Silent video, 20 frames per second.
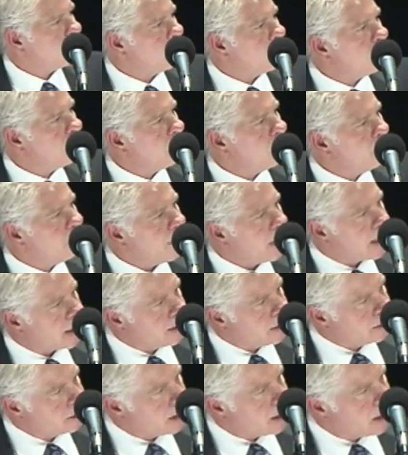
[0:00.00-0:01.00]
we'll move
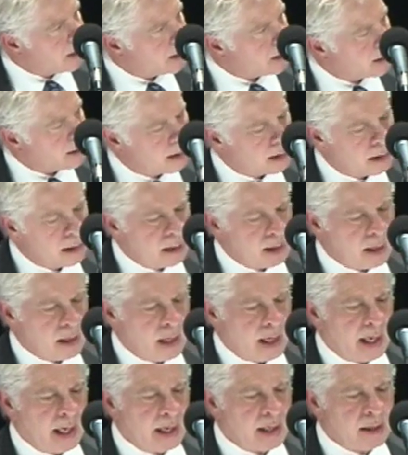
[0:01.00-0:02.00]
on.
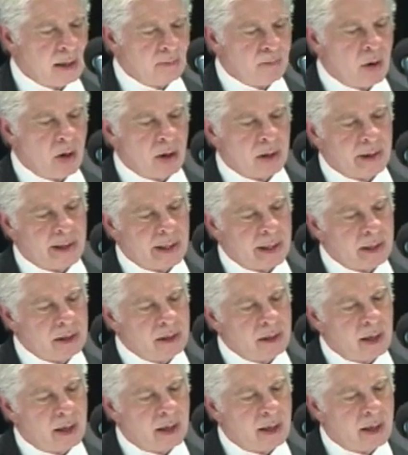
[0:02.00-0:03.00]
Andy
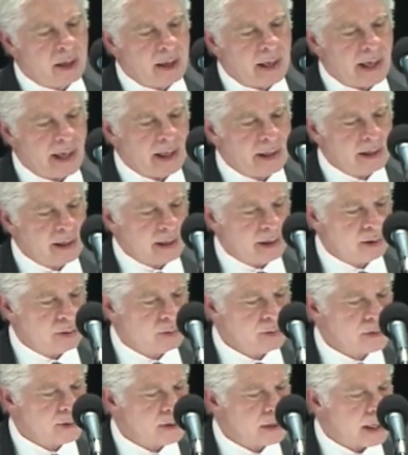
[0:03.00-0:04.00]
Pauline. Andy,
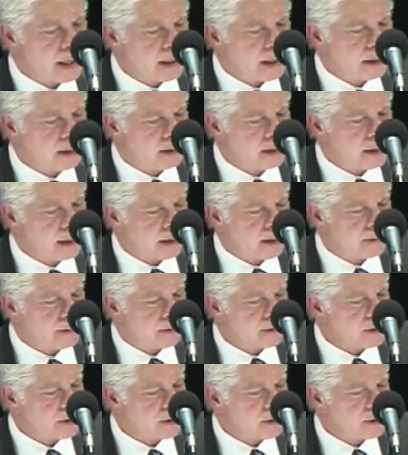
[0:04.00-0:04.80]
you studied the